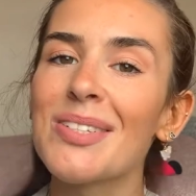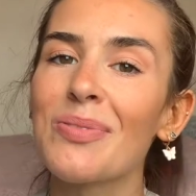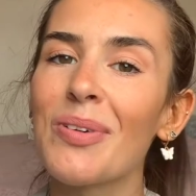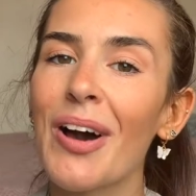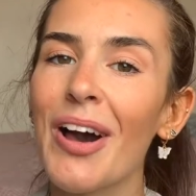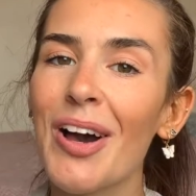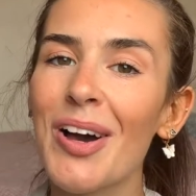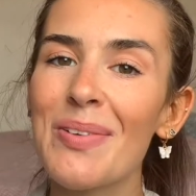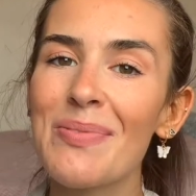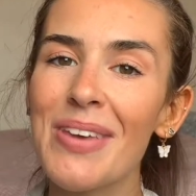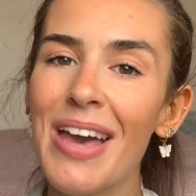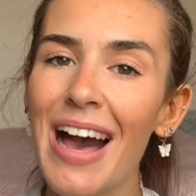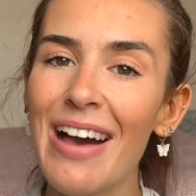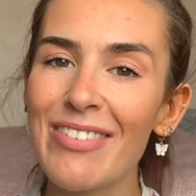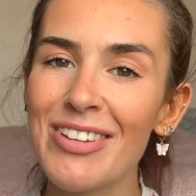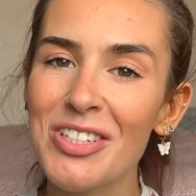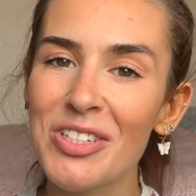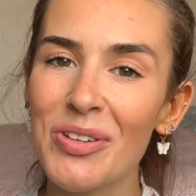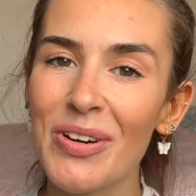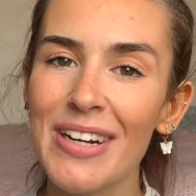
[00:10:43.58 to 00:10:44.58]
well, I hope you have
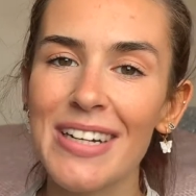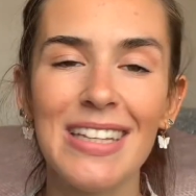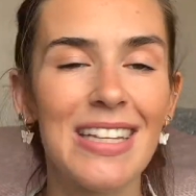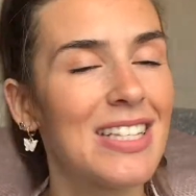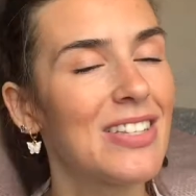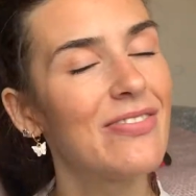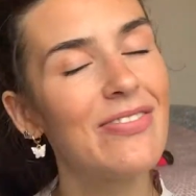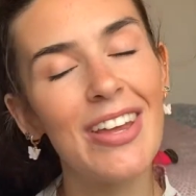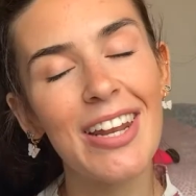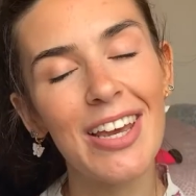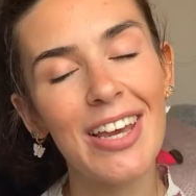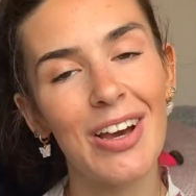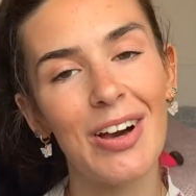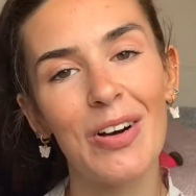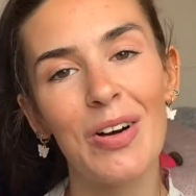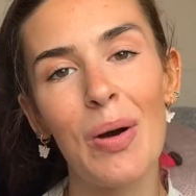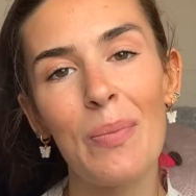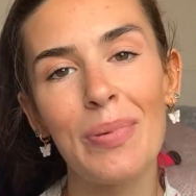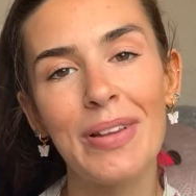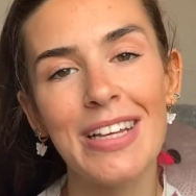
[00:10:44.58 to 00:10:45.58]
enjoyed this
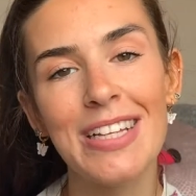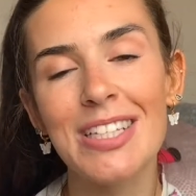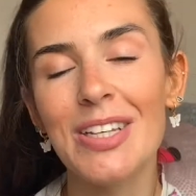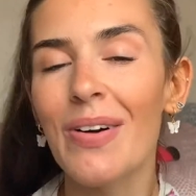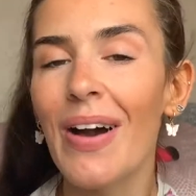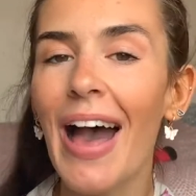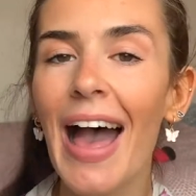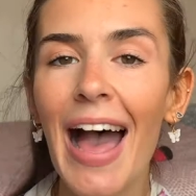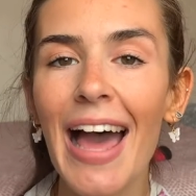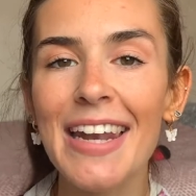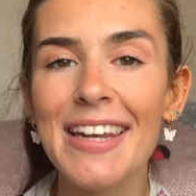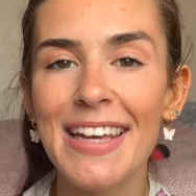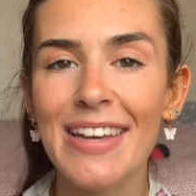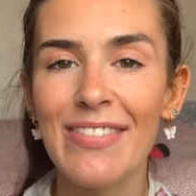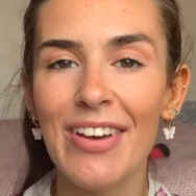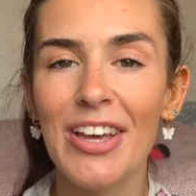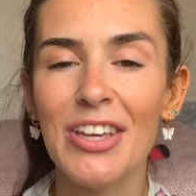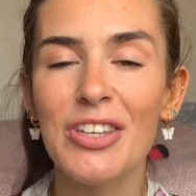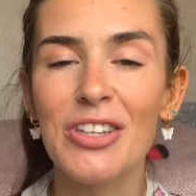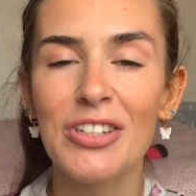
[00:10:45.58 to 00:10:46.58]
video. Please go ahead and give
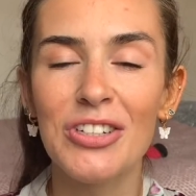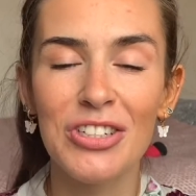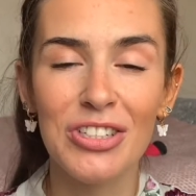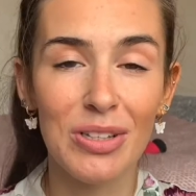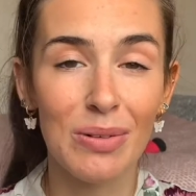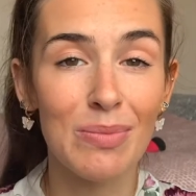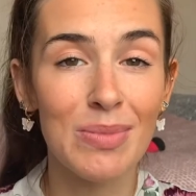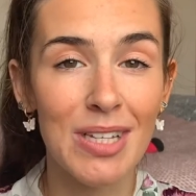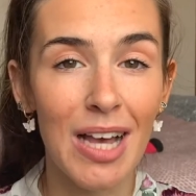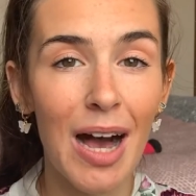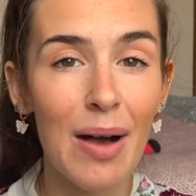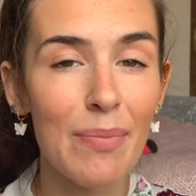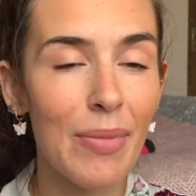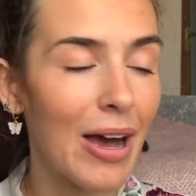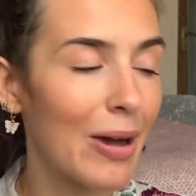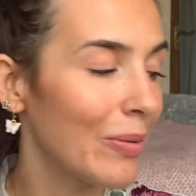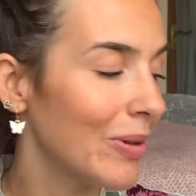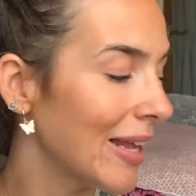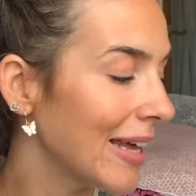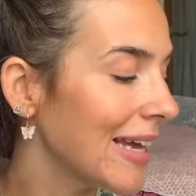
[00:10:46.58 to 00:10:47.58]
it a huge thumbs up. I
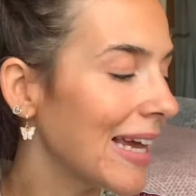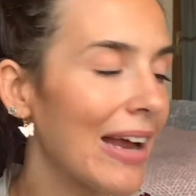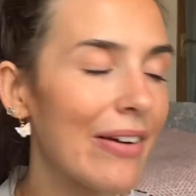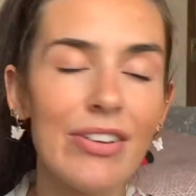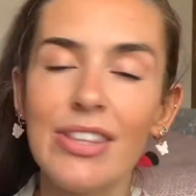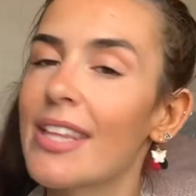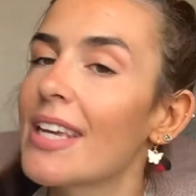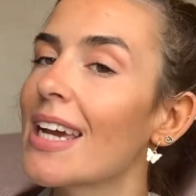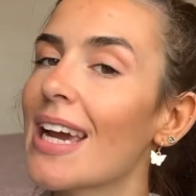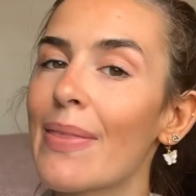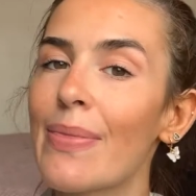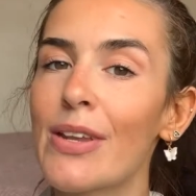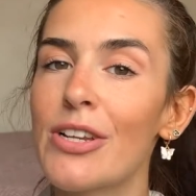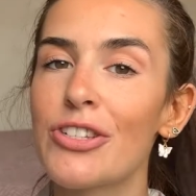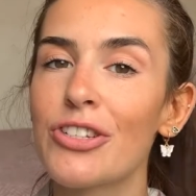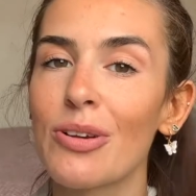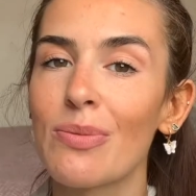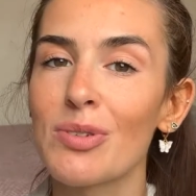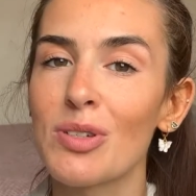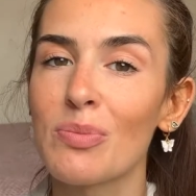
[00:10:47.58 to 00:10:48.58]
will link everything in the
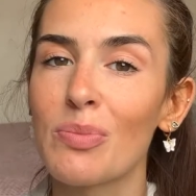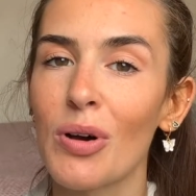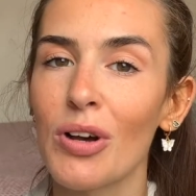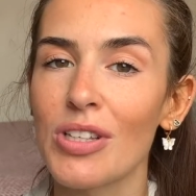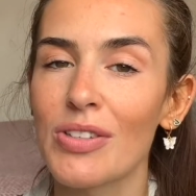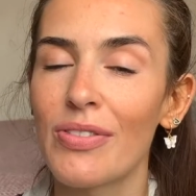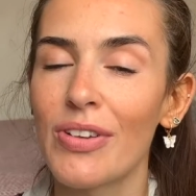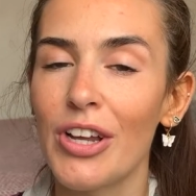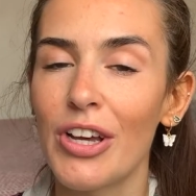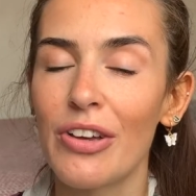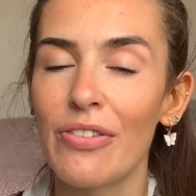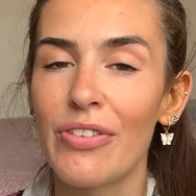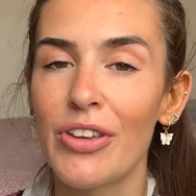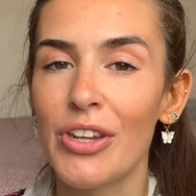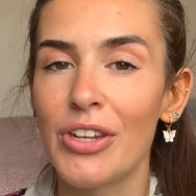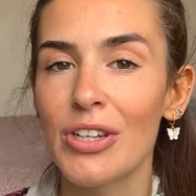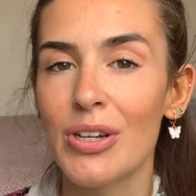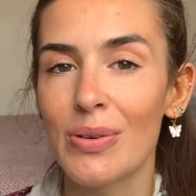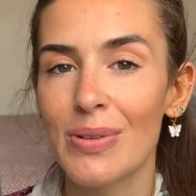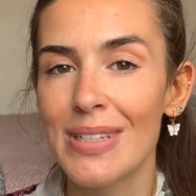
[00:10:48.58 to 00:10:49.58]
description box below for you
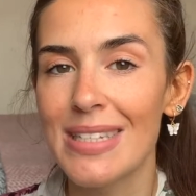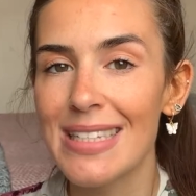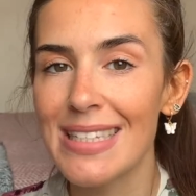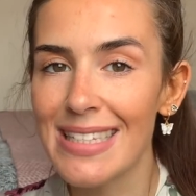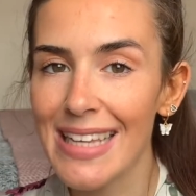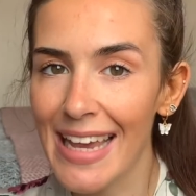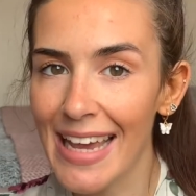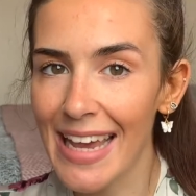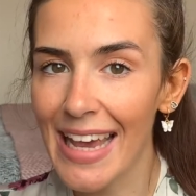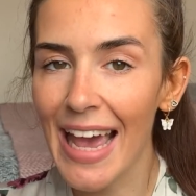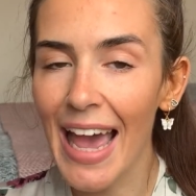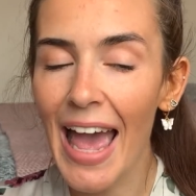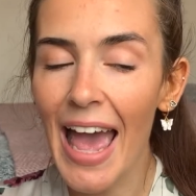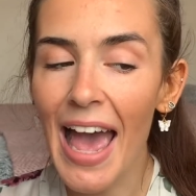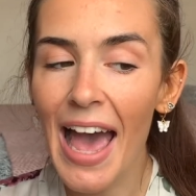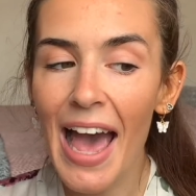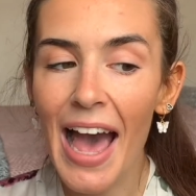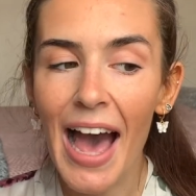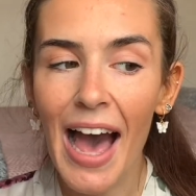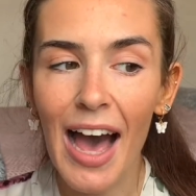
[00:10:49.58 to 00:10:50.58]
to go and see.
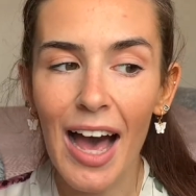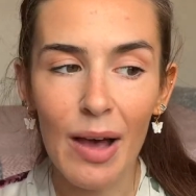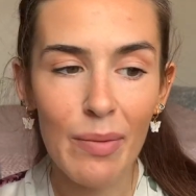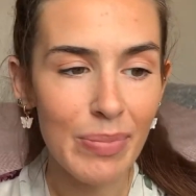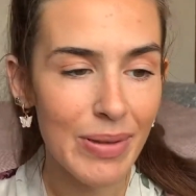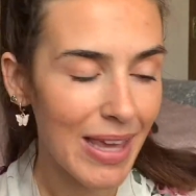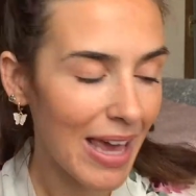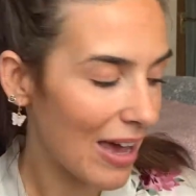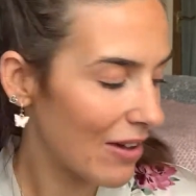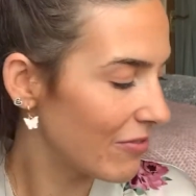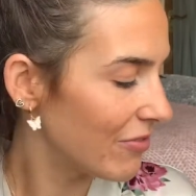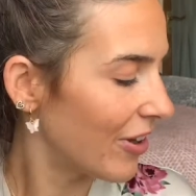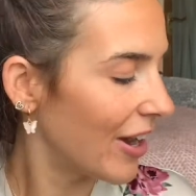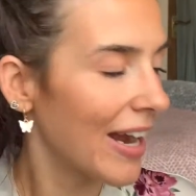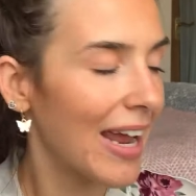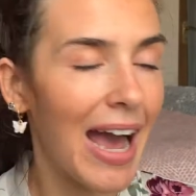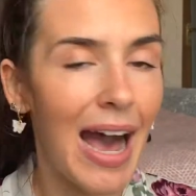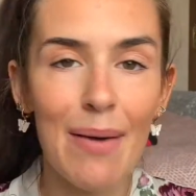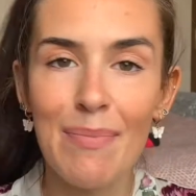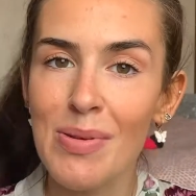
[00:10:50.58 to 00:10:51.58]
But yeah, very
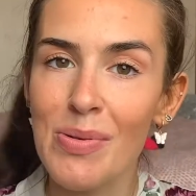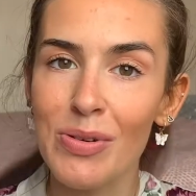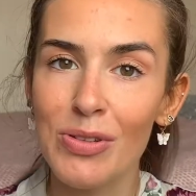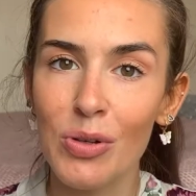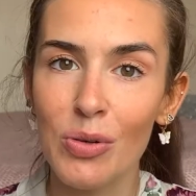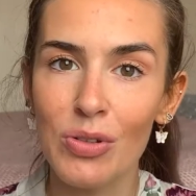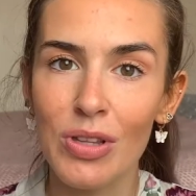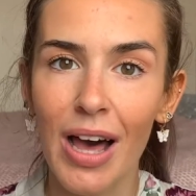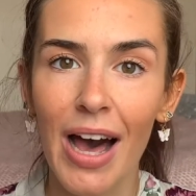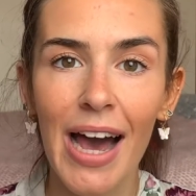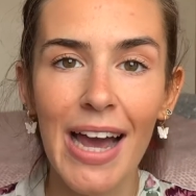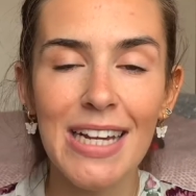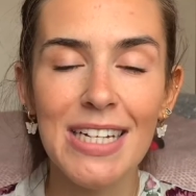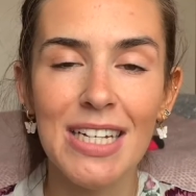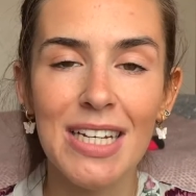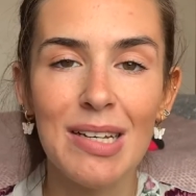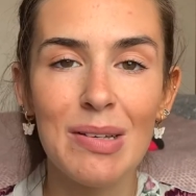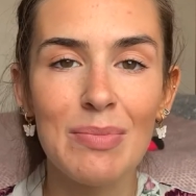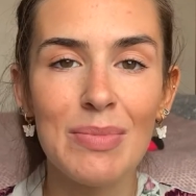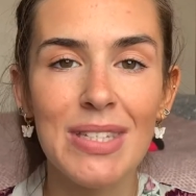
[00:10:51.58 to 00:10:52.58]
happy with all the
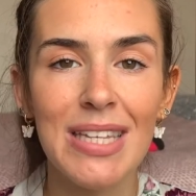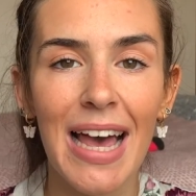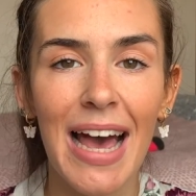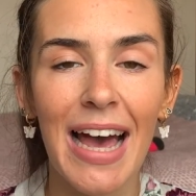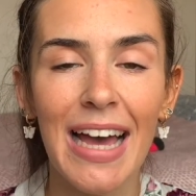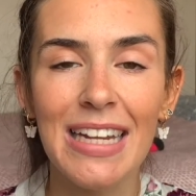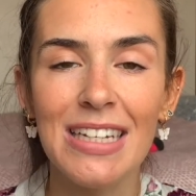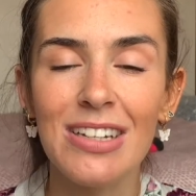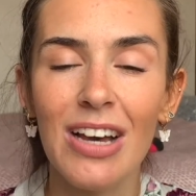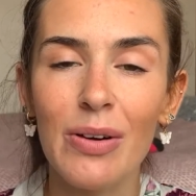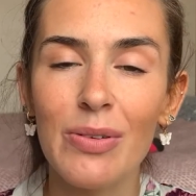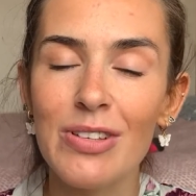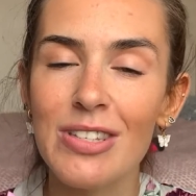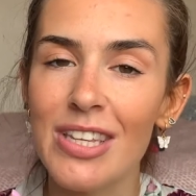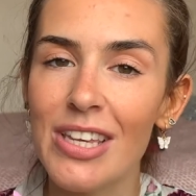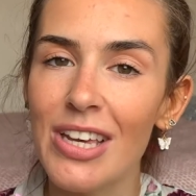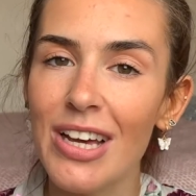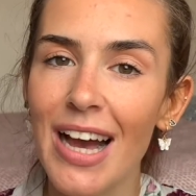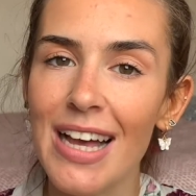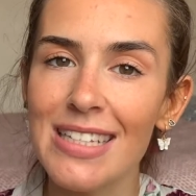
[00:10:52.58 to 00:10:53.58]
items, and I will
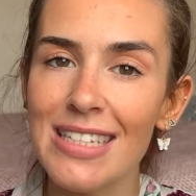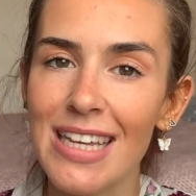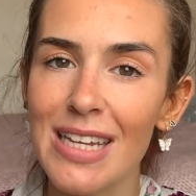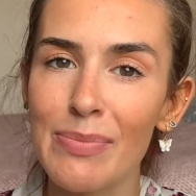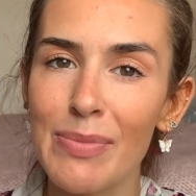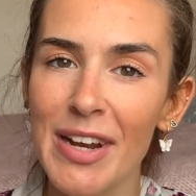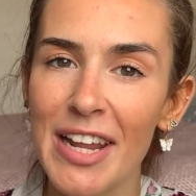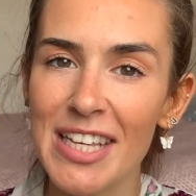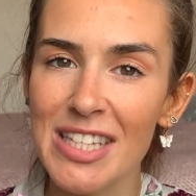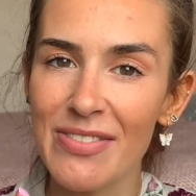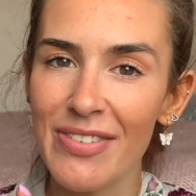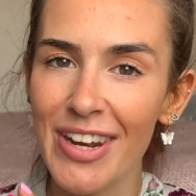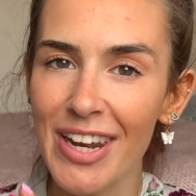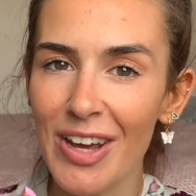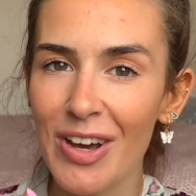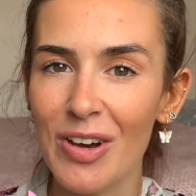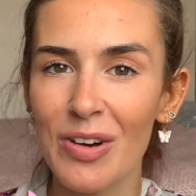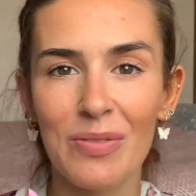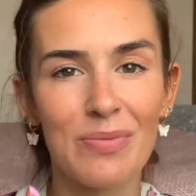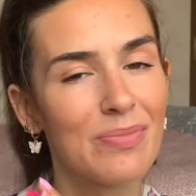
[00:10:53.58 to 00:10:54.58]
see you guys in my next
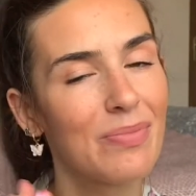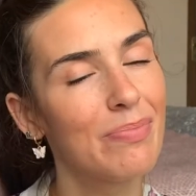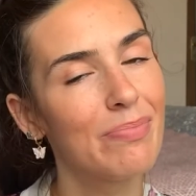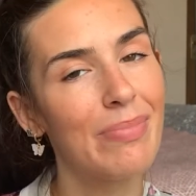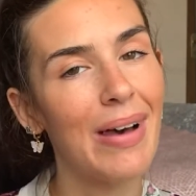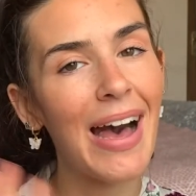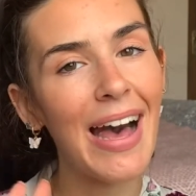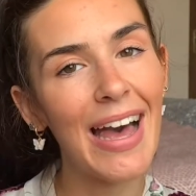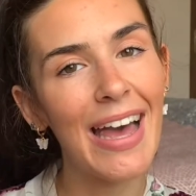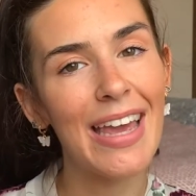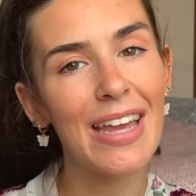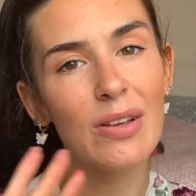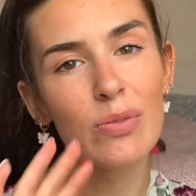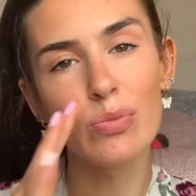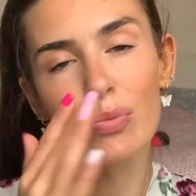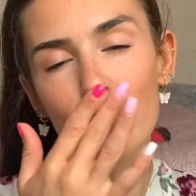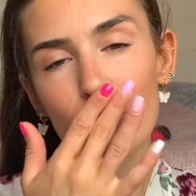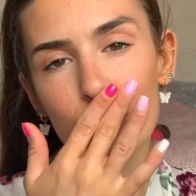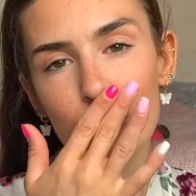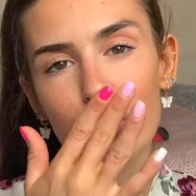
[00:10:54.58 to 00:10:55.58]
video.
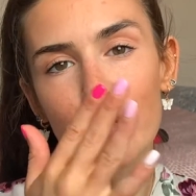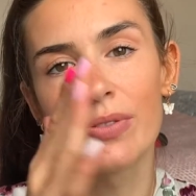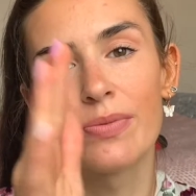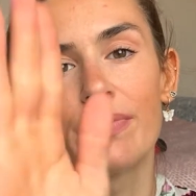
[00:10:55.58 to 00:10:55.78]
Bye.